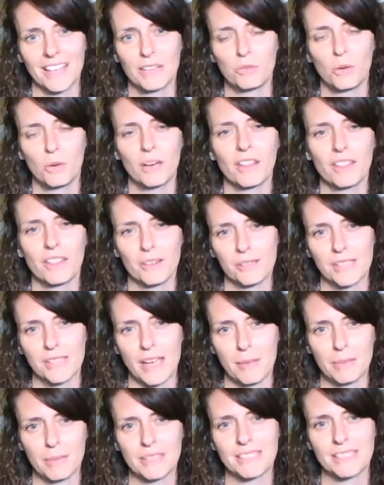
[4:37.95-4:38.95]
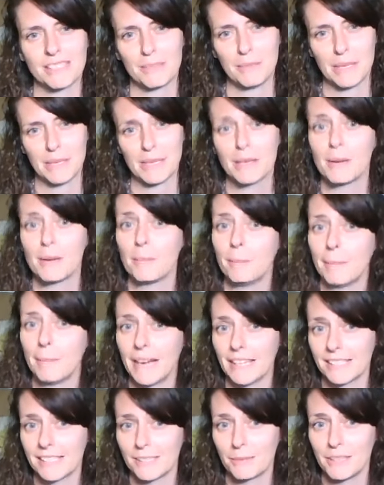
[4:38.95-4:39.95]
and one of those happens to be
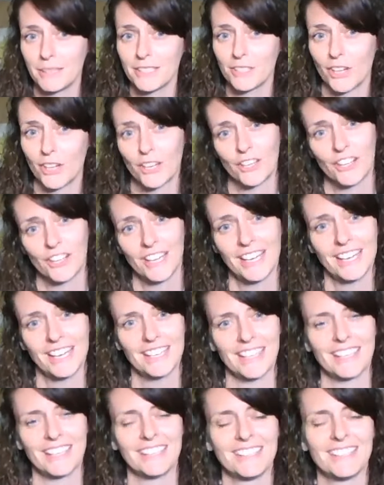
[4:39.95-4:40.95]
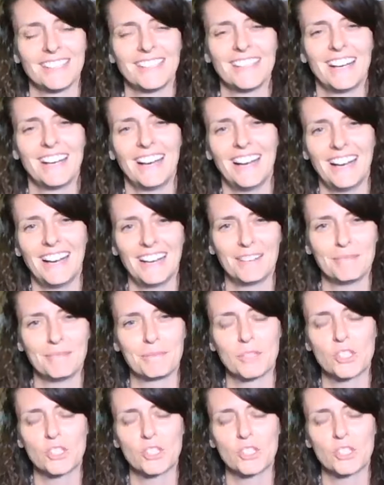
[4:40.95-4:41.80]
my sweet daughter, Hannah.